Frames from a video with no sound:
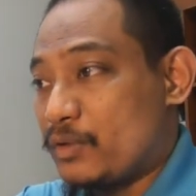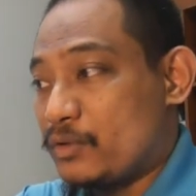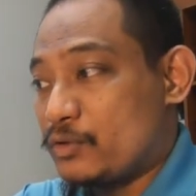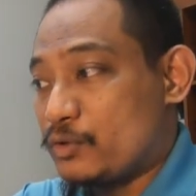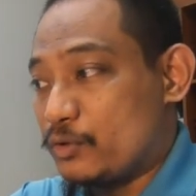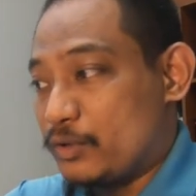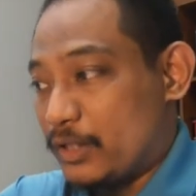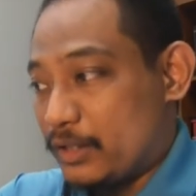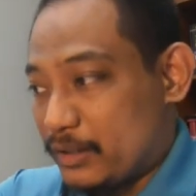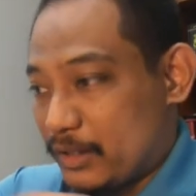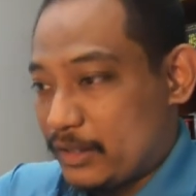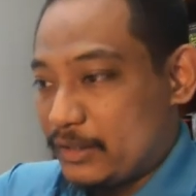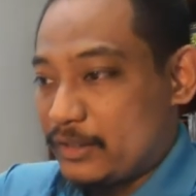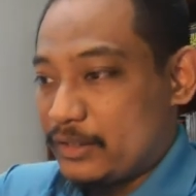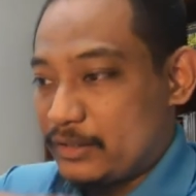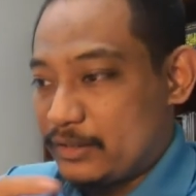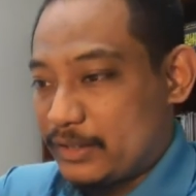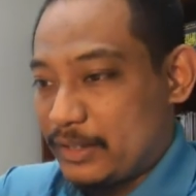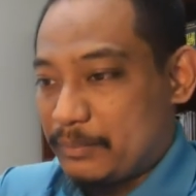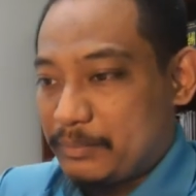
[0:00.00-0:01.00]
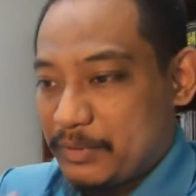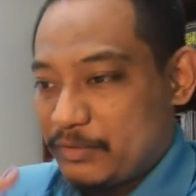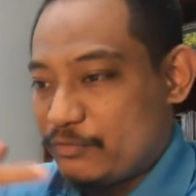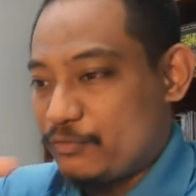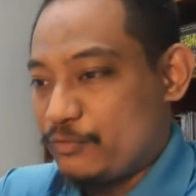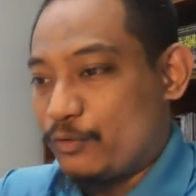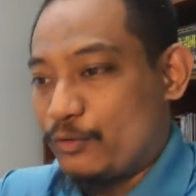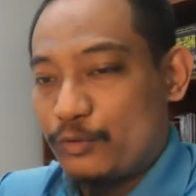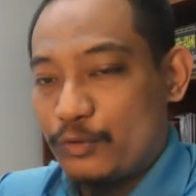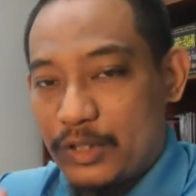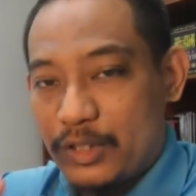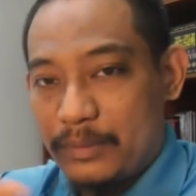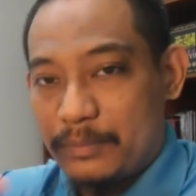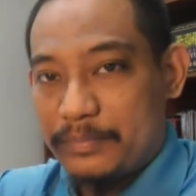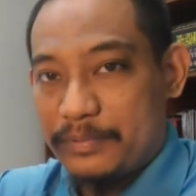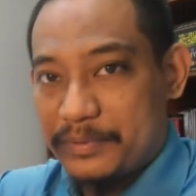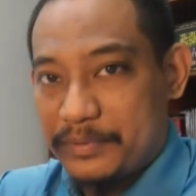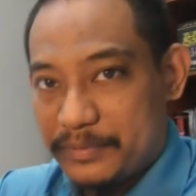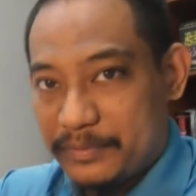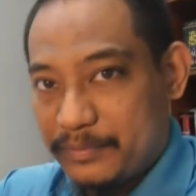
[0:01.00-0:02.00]
so that it can be follow
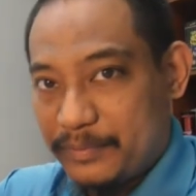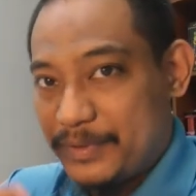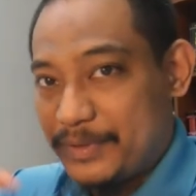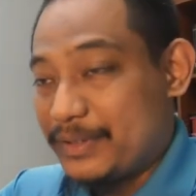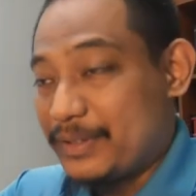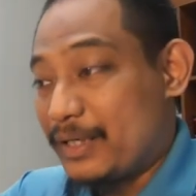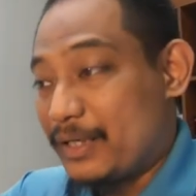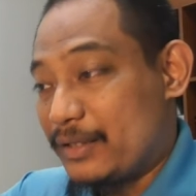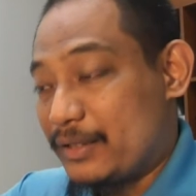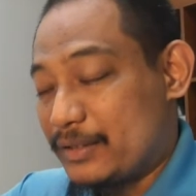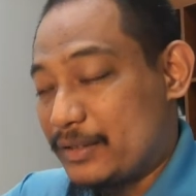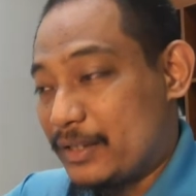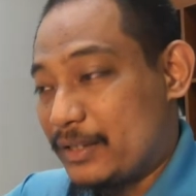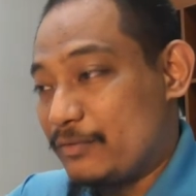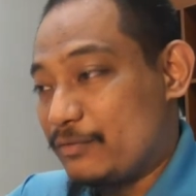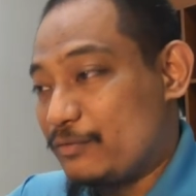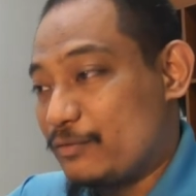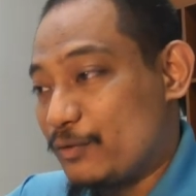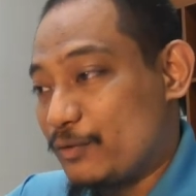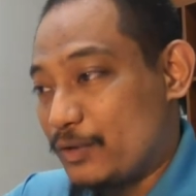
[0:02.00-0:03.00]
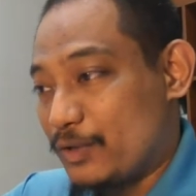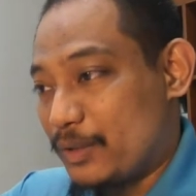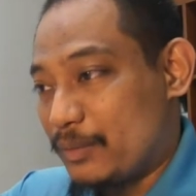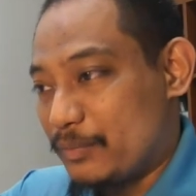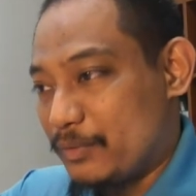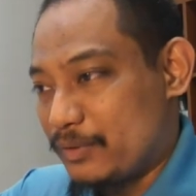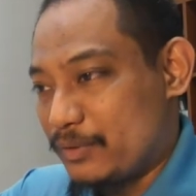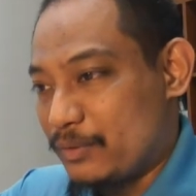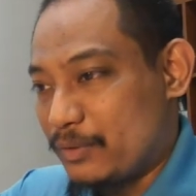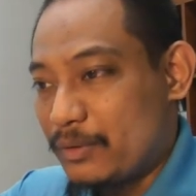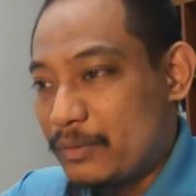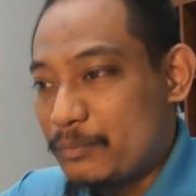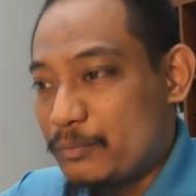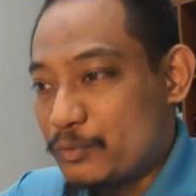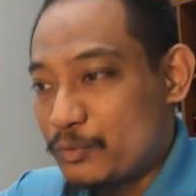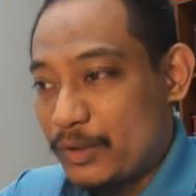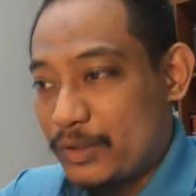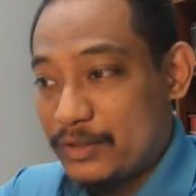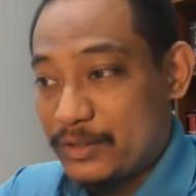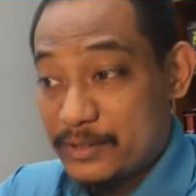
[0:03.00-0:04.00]
up, meaning I can follow up
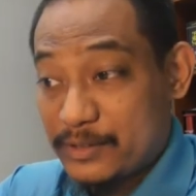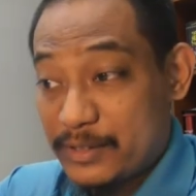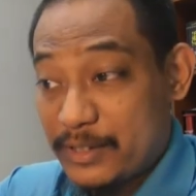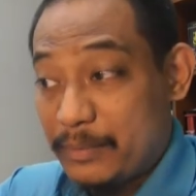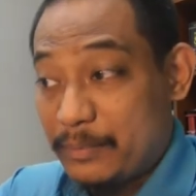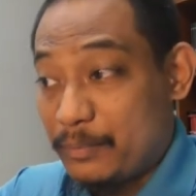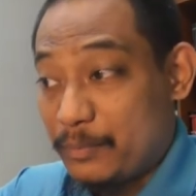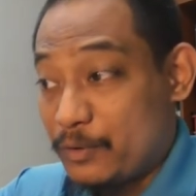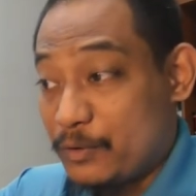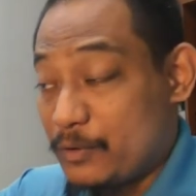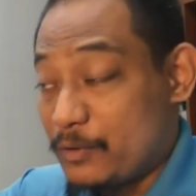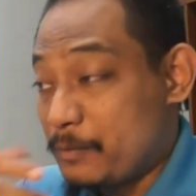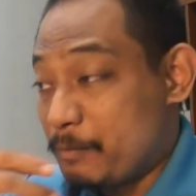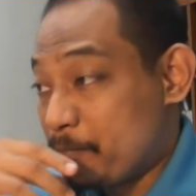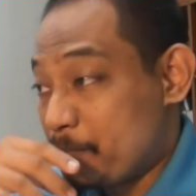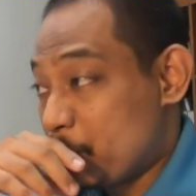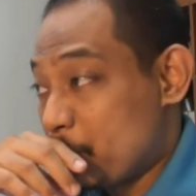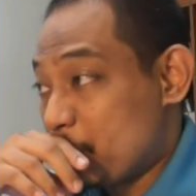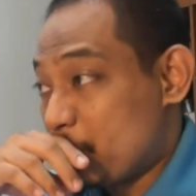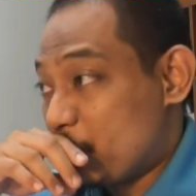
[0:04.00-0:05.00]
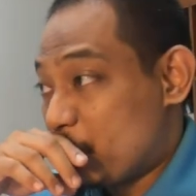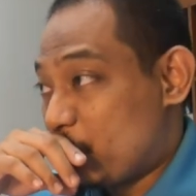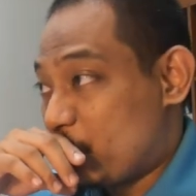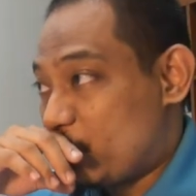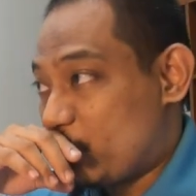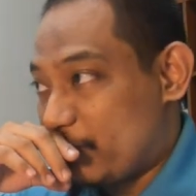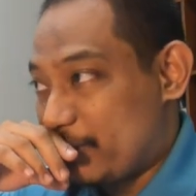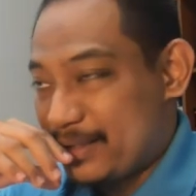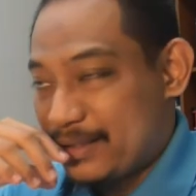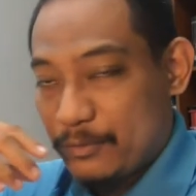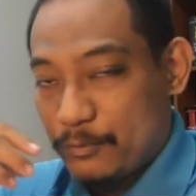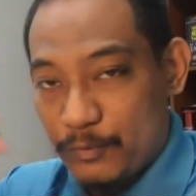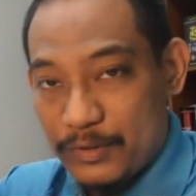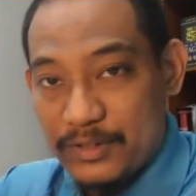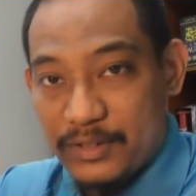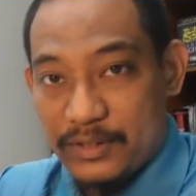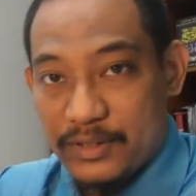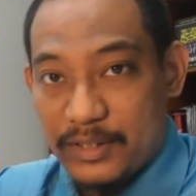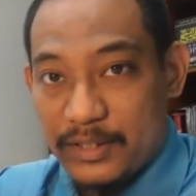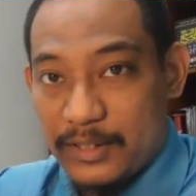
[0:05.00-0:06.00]
to understand more, or
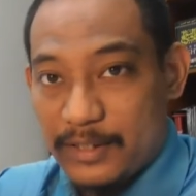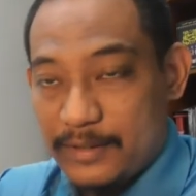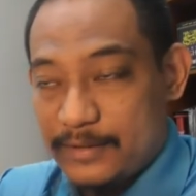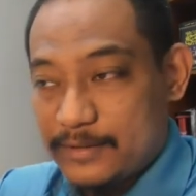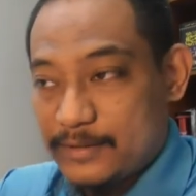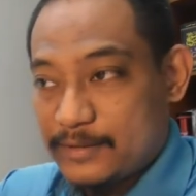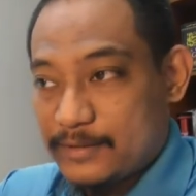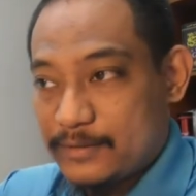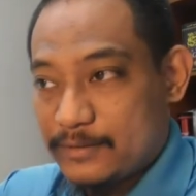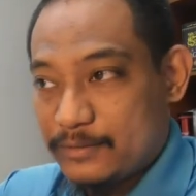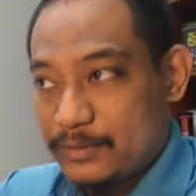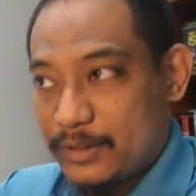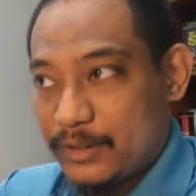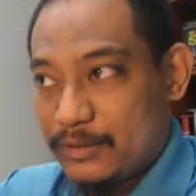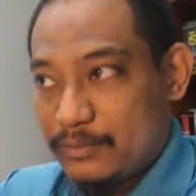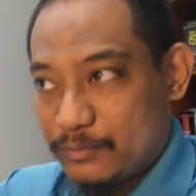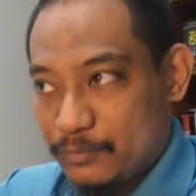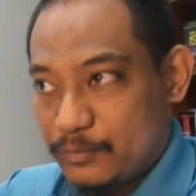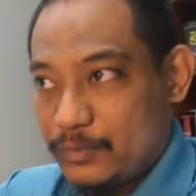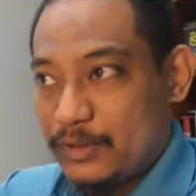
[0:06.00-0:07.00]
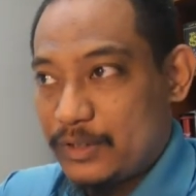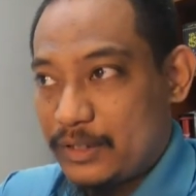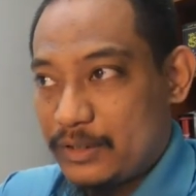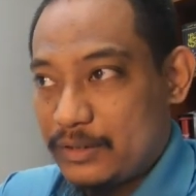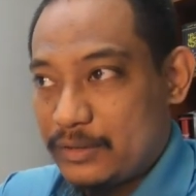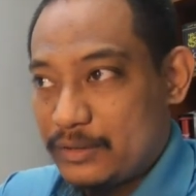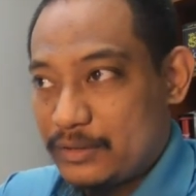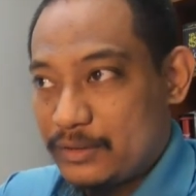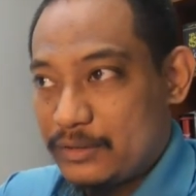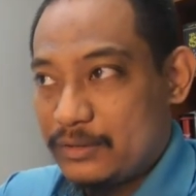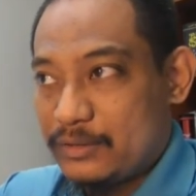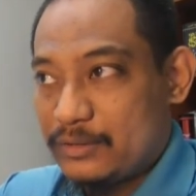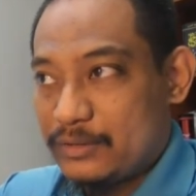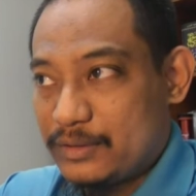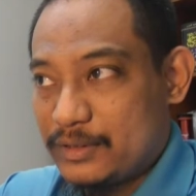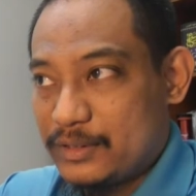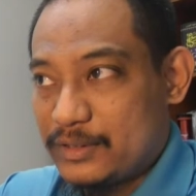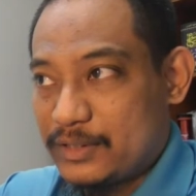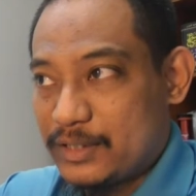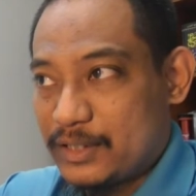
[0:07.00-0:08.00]
within the class so that we can
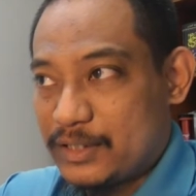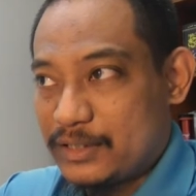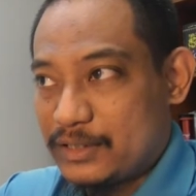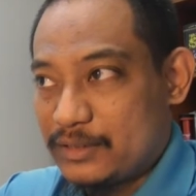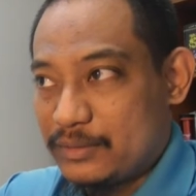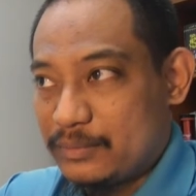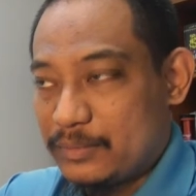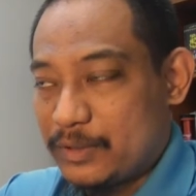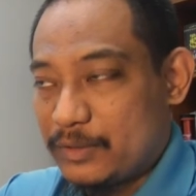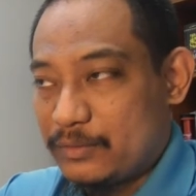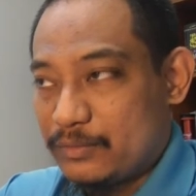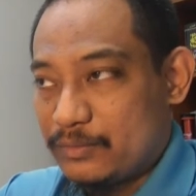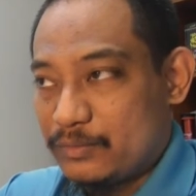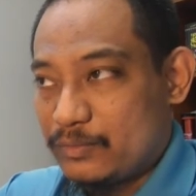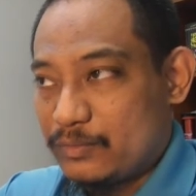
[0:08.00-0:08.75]
discuss about